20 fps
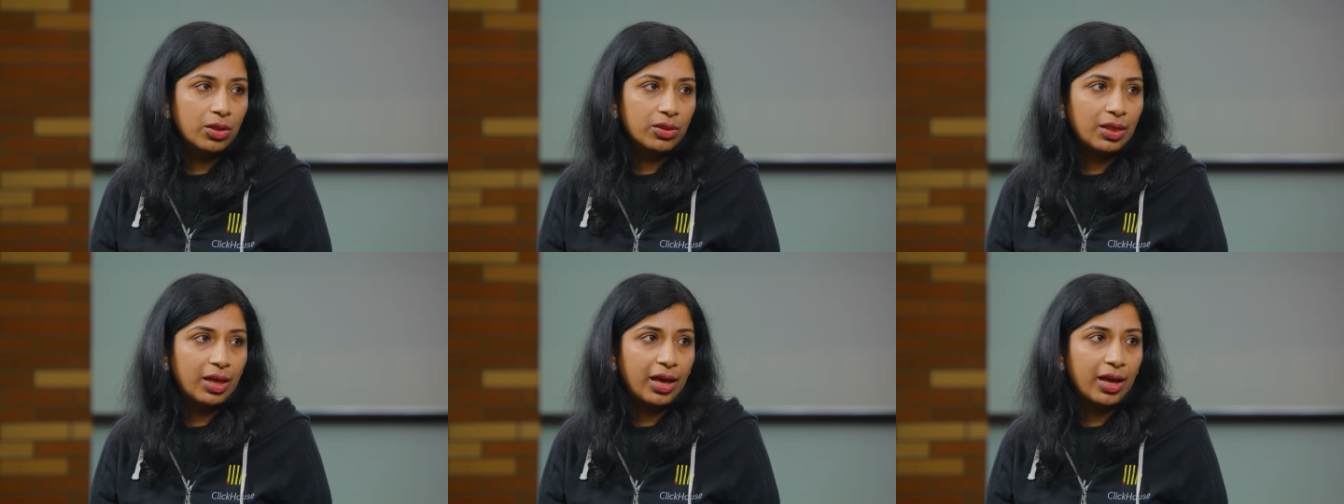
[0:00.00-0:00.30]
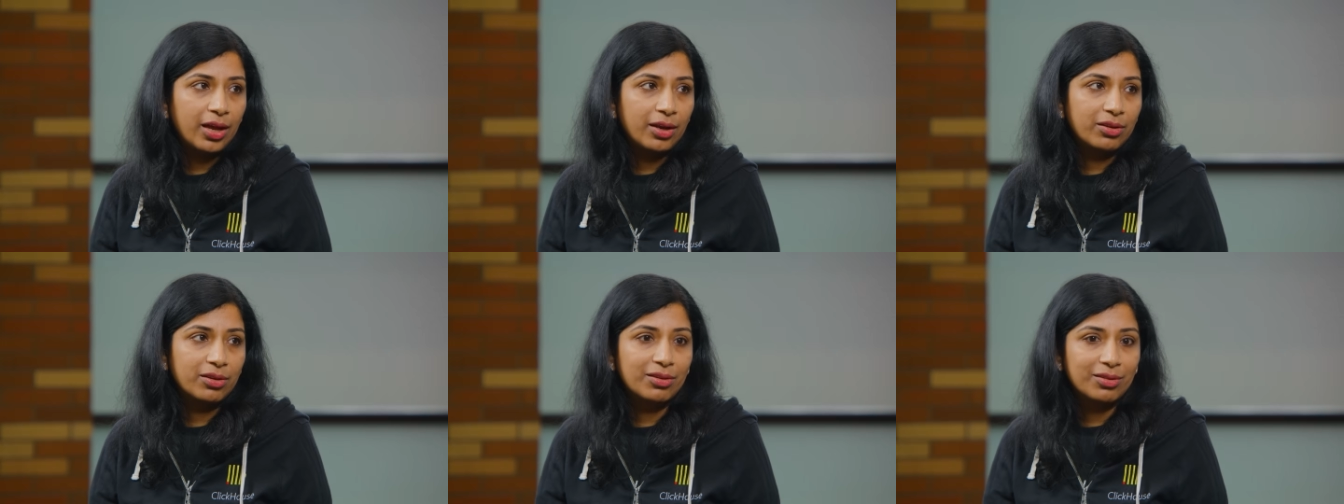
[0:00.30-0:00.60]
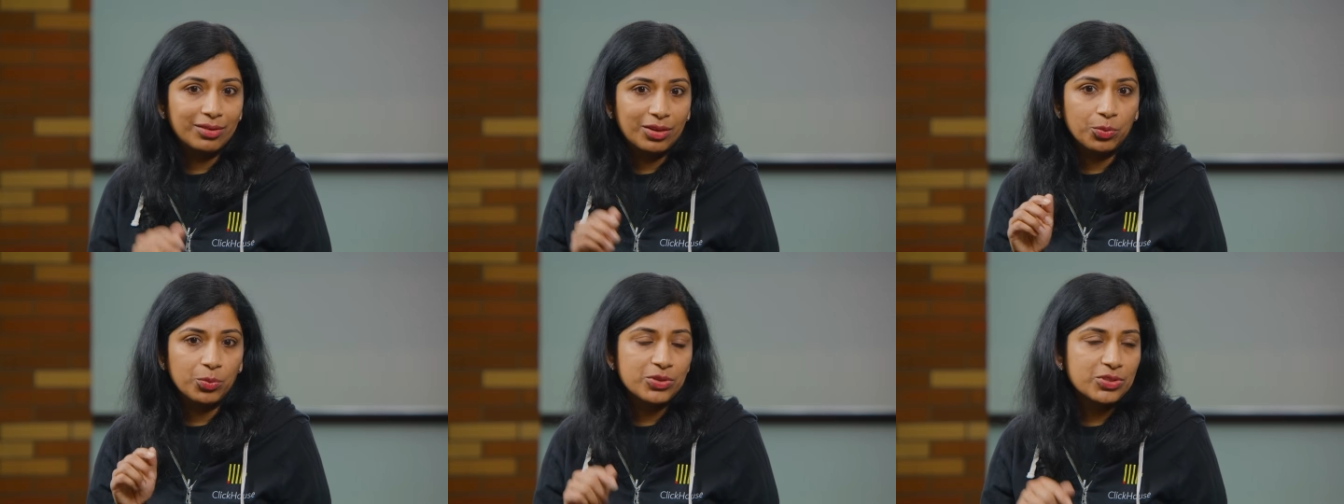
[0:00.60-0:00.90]
that
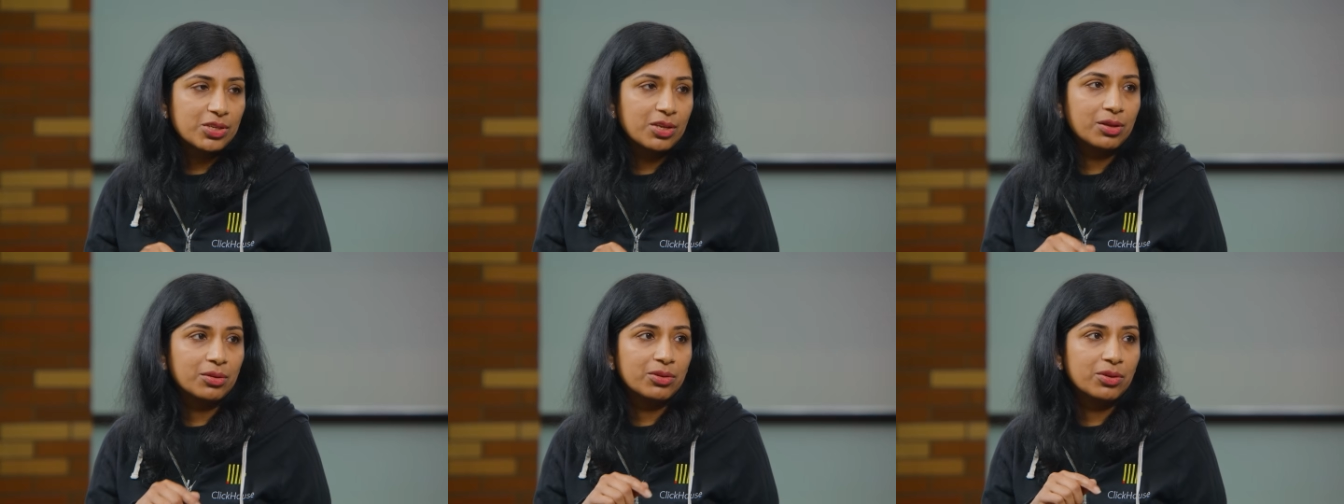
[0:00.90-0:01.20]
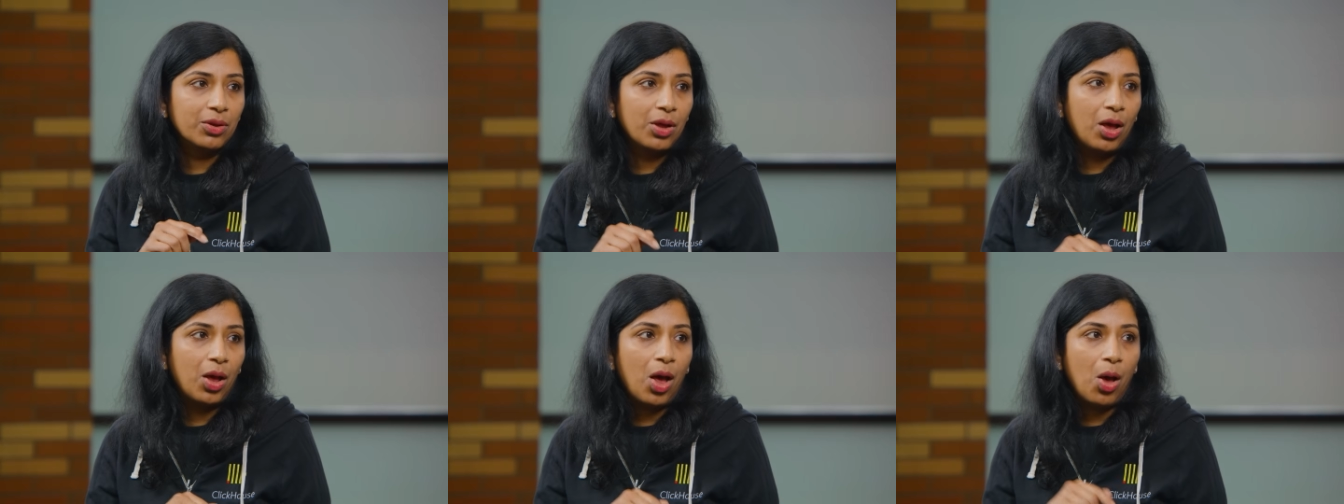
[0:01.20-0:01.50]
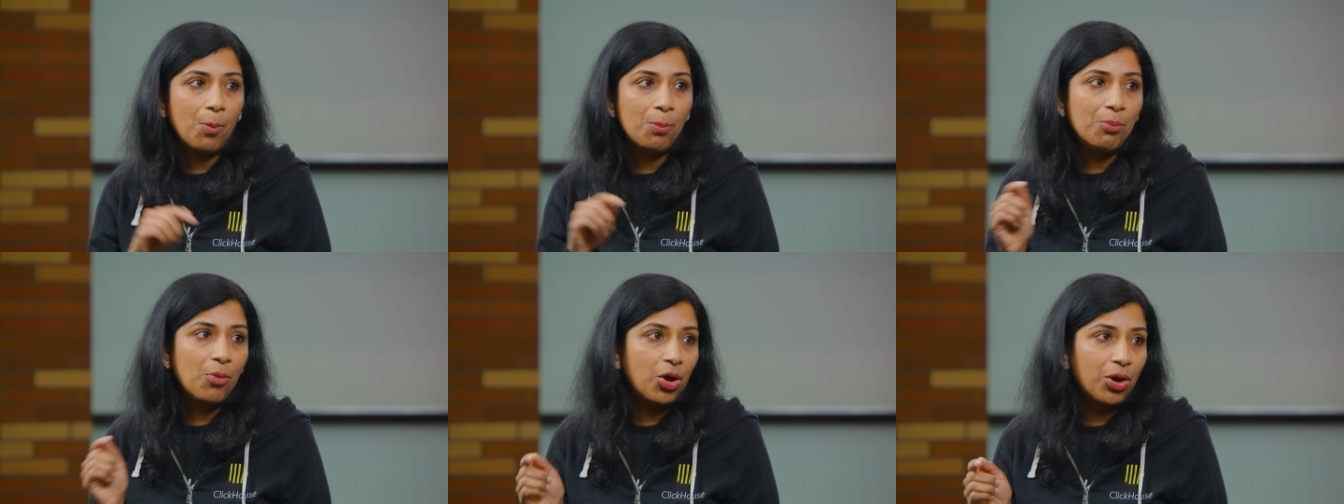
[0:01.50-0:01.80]
there was a
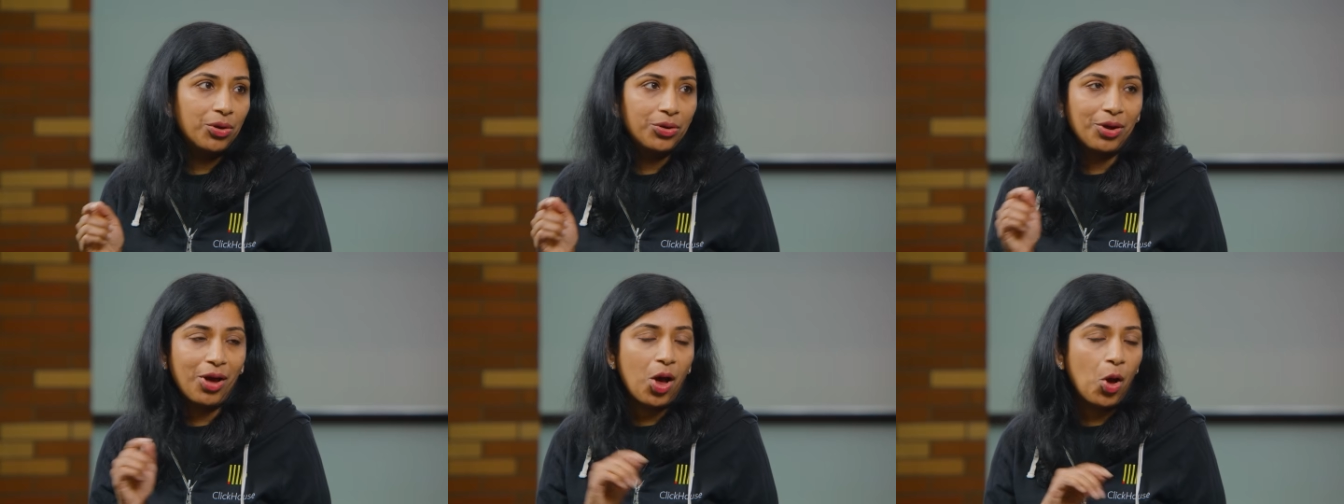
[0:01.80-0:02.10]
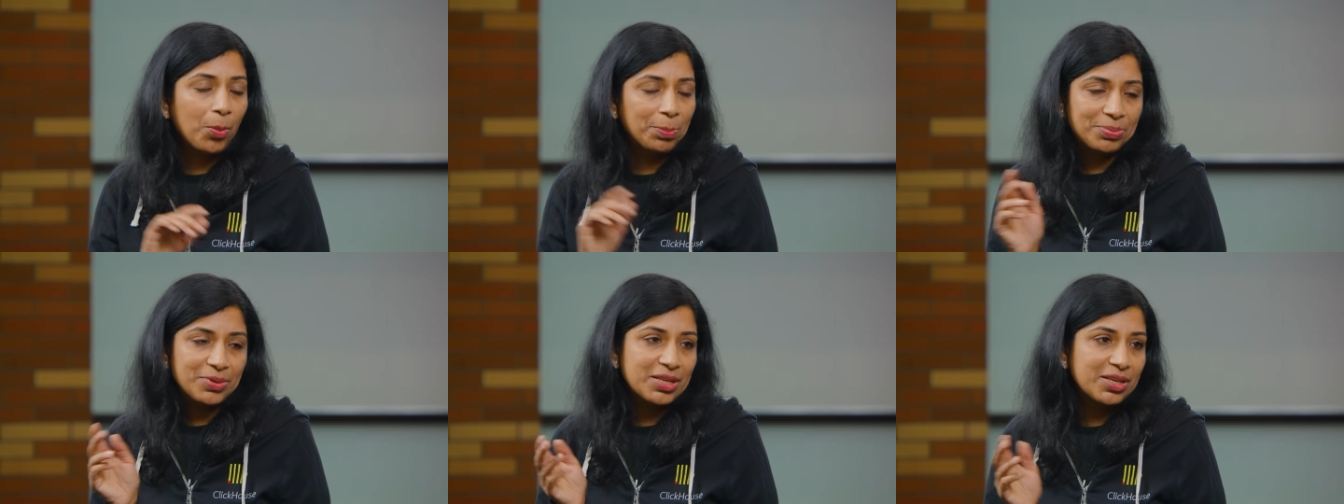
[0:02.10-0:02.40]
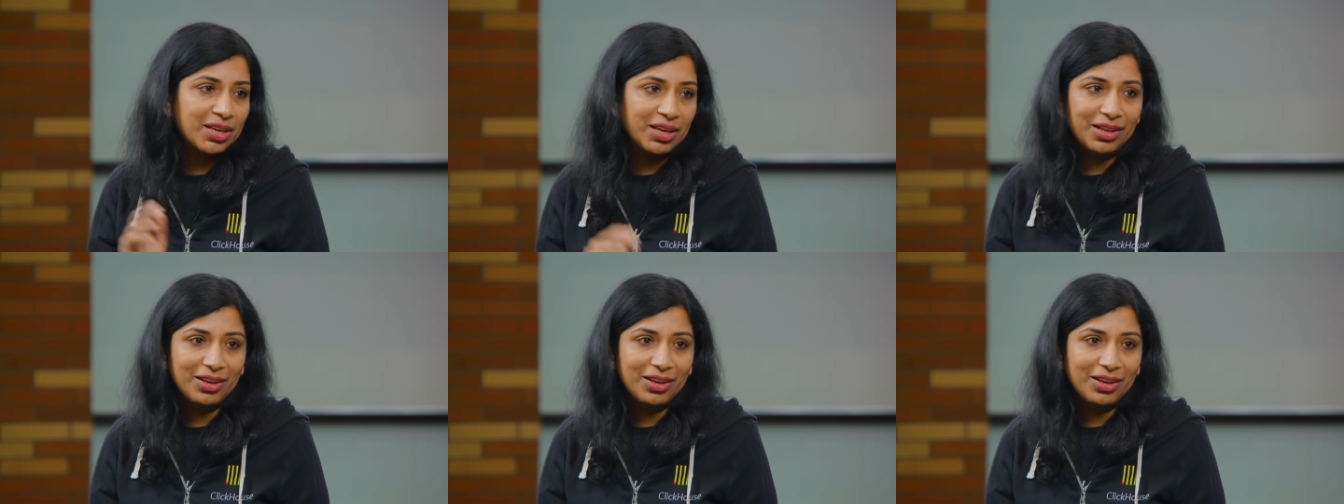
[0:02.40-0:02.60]
more uptick